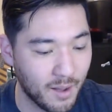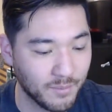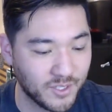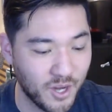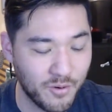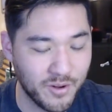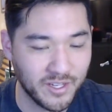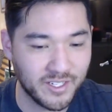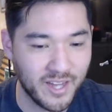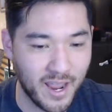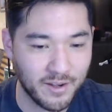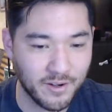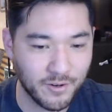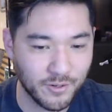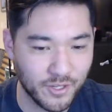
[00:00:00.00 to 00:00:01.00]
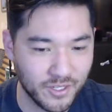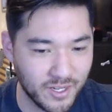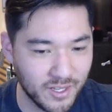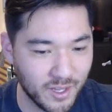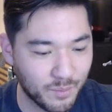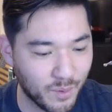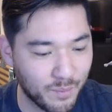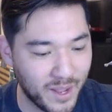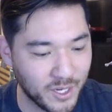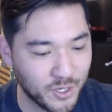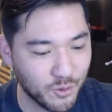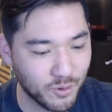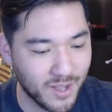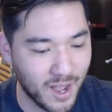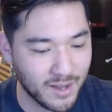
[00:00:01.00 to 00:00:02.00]
Tony Sanders is in the
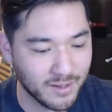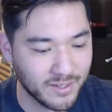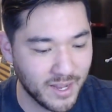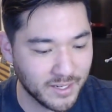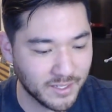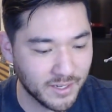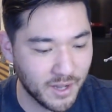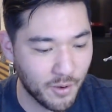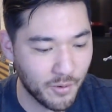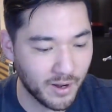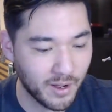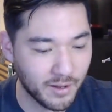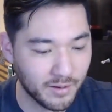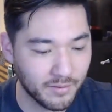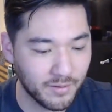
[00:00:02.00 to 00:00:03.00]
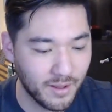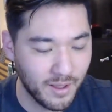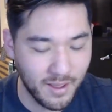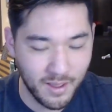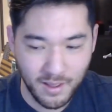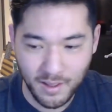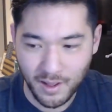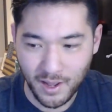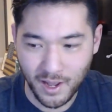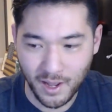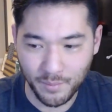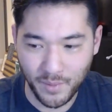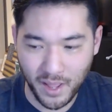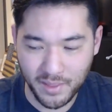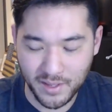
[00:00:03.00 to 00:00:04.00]
perpetual contest going on.
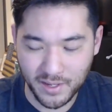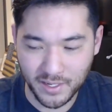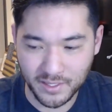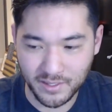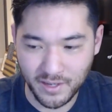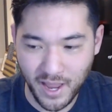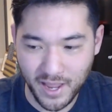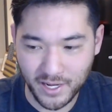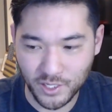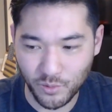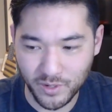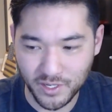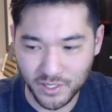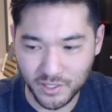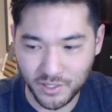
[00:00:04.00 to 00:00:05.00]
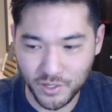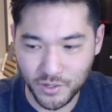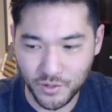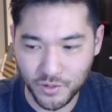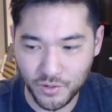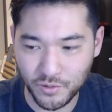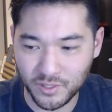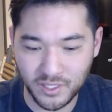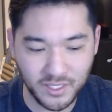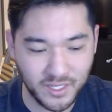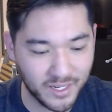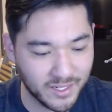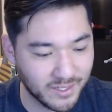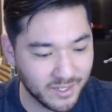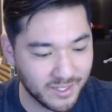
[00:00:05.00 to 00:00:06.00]
I think his next one is due
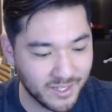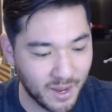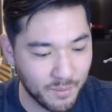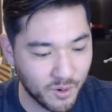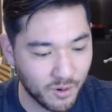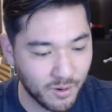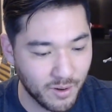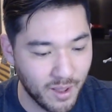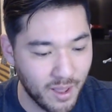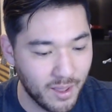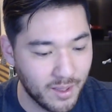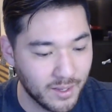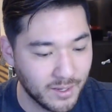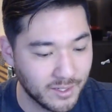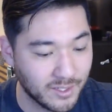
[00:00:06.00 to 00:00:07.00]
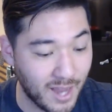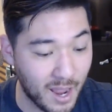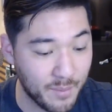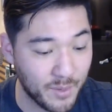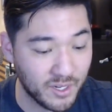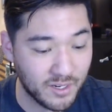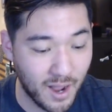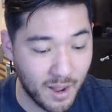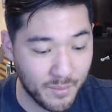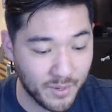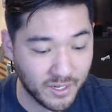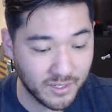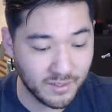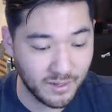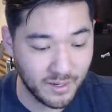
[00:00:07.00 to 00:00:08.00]
6 December. Simon
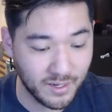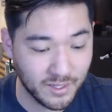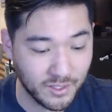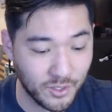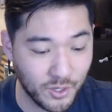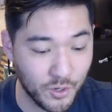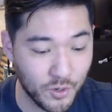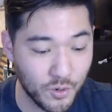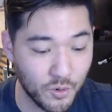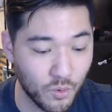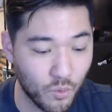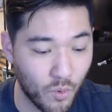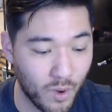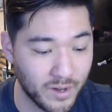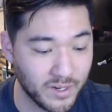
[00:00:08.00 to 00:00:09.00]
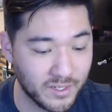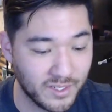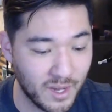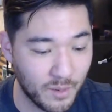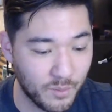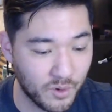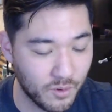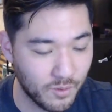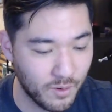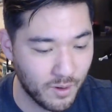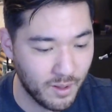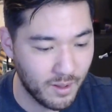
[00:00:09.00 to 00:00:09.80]
Comics is due 1 December.